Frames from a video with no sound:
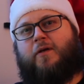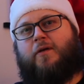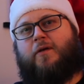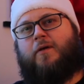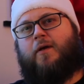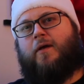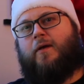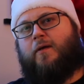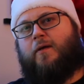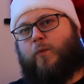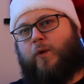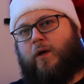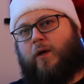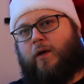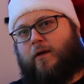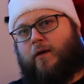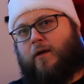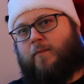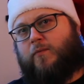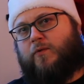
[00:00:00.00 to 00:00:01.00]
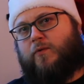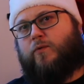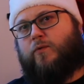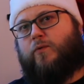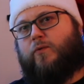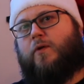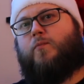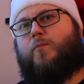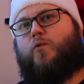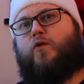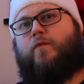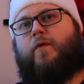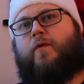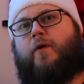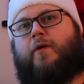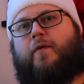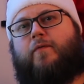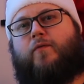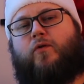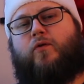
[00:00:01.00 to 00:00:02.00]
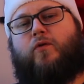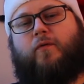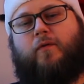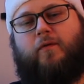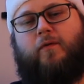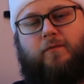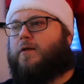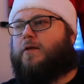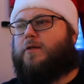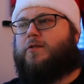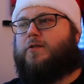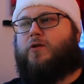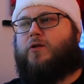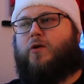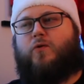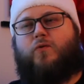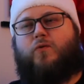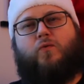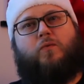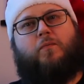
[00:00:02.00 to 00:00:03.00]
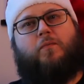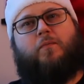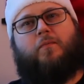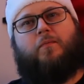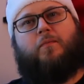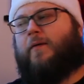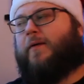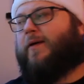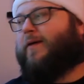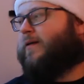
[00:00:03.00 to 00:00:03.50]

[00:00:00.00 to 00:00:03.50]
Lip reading: and welcome to a movie review. So, in